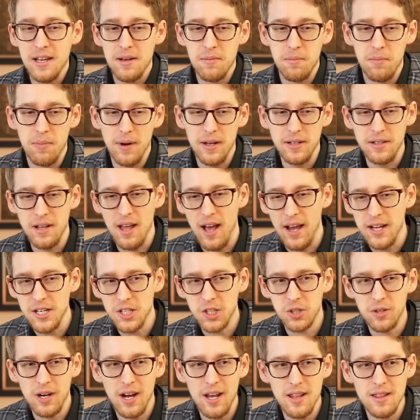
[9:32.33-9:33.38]
but I
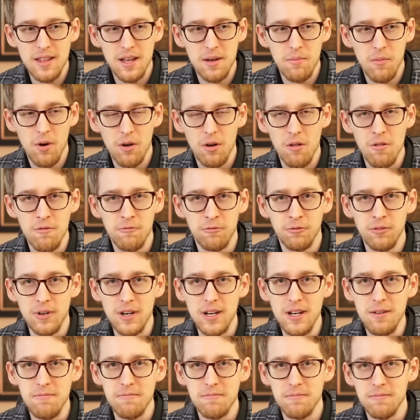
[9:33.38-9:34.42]
tried the Model
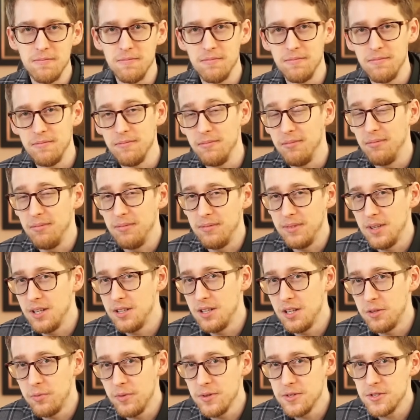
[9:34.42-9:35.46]
3
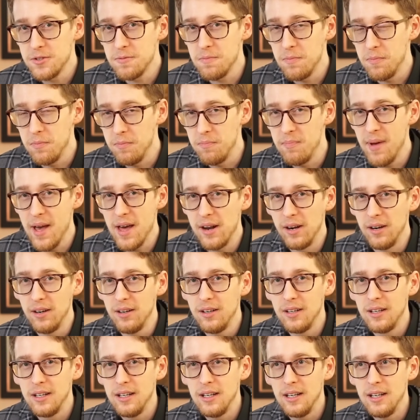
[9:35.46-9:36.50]
and it was
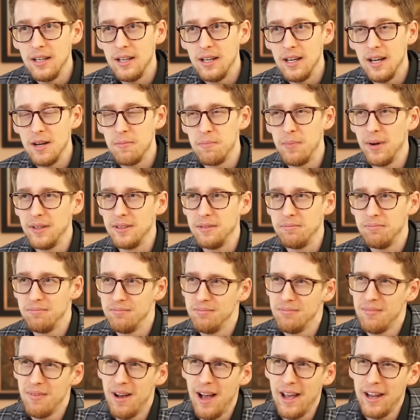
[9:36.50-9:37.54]
better, but
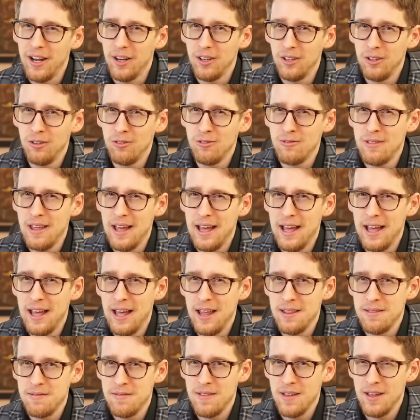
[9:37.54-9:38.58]
I heard
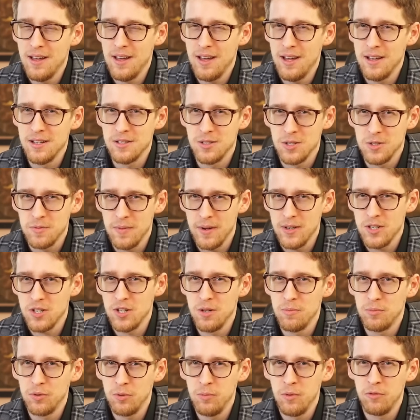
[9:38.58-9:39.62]
that the suspension
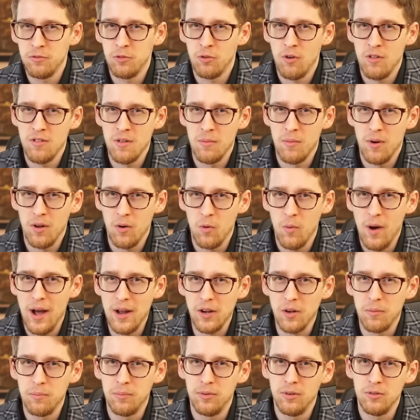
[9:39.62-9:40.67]
improvement for the Model Y
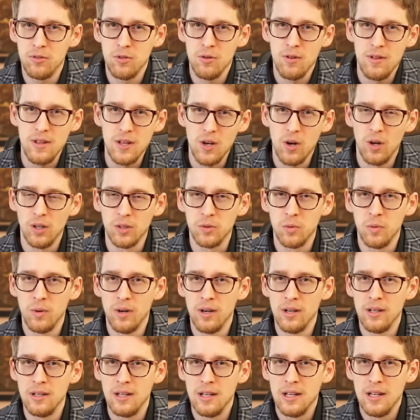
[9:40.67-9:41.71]
compared to the old
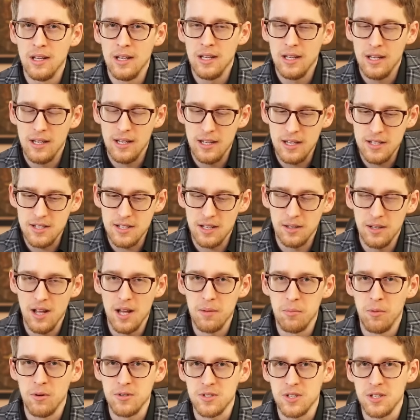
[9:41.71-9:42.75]
one is a
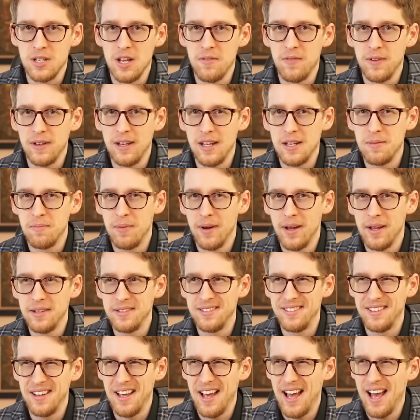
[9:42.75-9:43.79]
lot more significant,
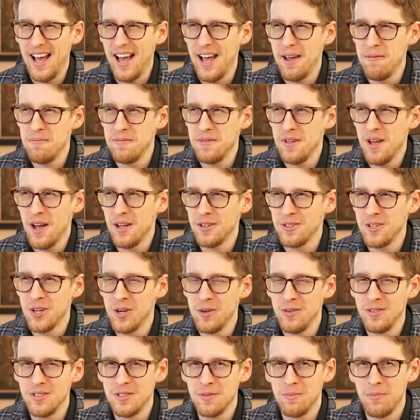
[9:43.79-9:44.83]
but I'm not
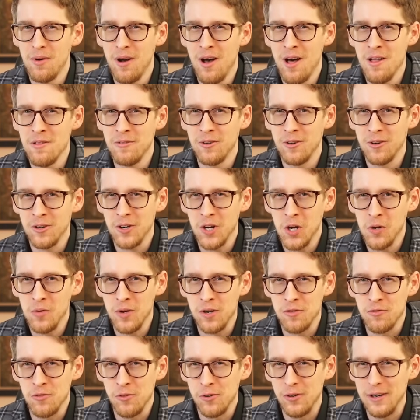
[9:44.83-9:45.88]
going to bother
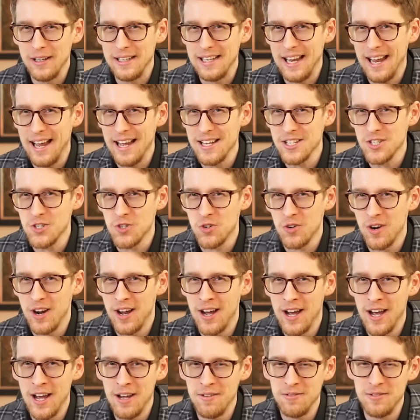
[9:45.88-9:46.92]
going for a test
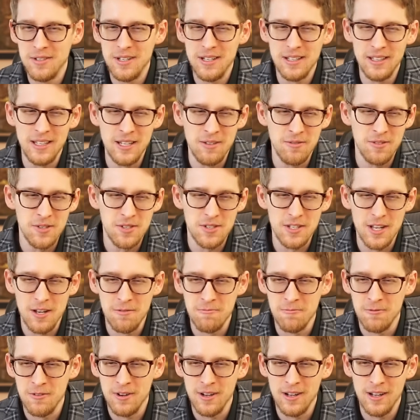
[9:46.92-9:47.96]
drive, dealing with
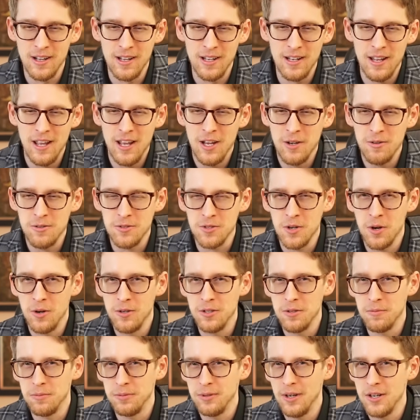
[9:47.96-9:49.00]
someone who's going
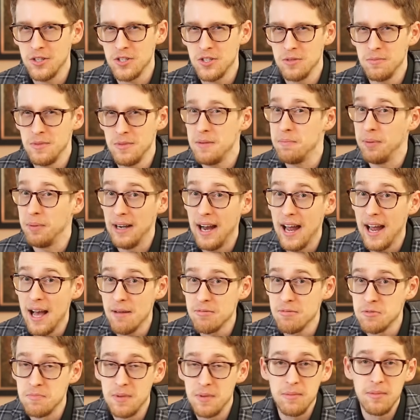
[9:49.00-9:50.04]
to pressure me,
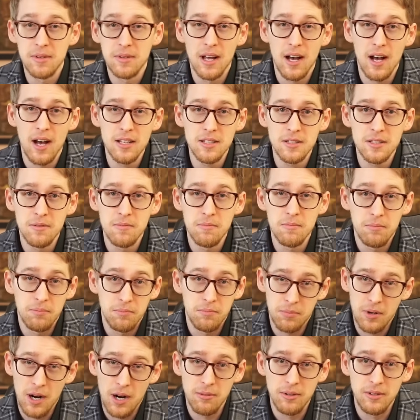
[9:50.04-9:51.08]
perhaps, maybe not,
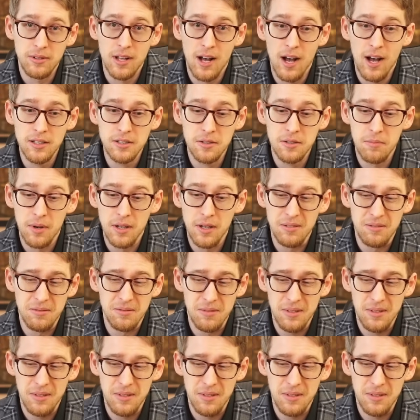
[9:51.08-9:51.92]
probably not, but